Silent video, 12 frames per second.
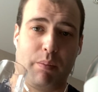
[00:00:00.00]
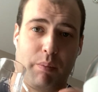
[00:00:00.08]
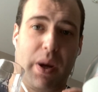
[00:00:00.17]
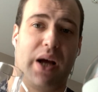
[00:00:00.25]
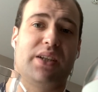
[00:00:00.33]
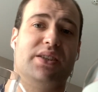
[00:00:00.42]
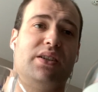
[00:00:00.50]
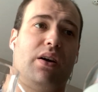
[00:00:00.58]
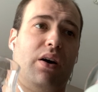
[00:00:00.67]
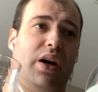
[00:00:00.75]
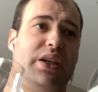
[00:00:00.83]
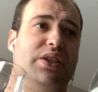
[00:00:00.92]
but
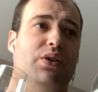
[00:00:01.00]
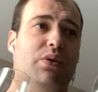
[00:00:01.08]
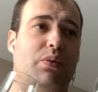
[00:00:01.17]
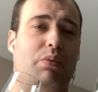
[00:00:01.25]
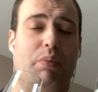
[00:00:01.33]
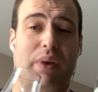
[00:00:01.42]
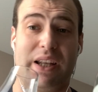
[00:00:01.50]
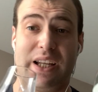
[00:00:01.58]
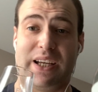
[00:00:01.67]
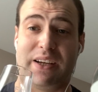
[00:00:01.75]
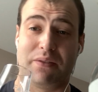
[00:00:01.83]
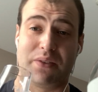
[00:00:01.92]
I do
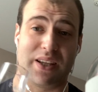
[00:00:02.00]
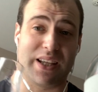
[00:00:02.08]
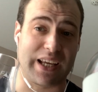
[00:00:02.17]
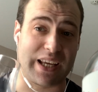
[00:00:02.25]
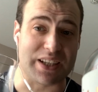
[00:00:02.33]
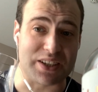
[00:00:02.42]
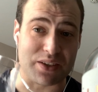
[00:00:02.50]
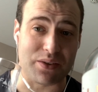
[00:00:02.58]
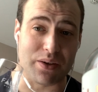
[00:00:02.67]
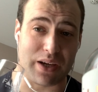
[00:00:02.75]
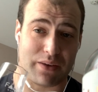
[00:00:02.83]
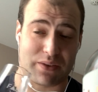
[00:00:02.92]
believe that they
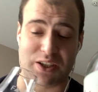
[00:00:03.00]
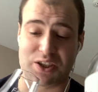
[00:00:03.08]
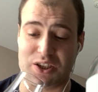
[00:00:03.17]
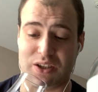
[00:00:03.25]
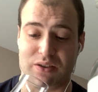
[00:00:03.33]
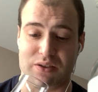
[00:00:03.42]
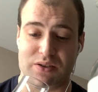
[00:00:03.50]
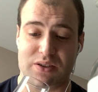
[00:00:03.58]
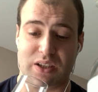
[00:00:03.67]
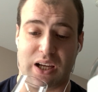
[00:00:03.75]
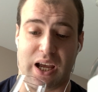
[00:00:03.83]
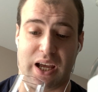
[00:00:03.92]
do have the
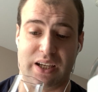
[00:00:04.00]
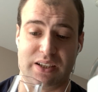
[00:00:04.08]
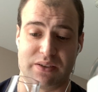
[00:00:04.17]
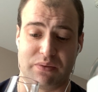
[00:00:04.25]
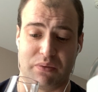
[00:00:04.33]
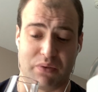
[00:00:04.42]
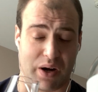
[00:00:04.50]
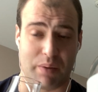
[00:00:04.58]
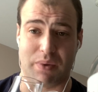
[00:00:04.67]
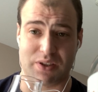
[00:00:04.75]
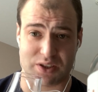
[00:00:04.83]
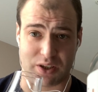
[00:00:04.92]
chance, and very
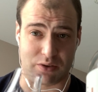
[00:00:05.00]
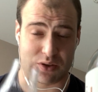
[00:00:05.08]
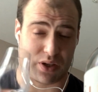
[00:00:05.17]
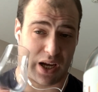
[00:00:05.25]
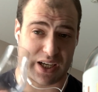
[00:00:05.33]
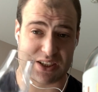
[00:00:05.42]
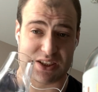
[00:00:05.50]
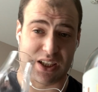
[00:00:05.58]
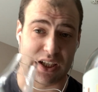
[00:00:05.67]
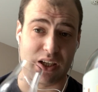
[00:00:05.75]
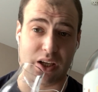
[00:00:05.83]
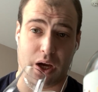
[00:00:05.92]
much so, to
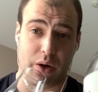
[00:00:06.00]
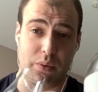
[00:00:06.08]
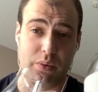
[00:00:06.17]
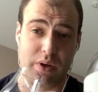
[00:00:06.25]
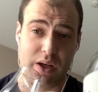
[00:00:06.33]
actually go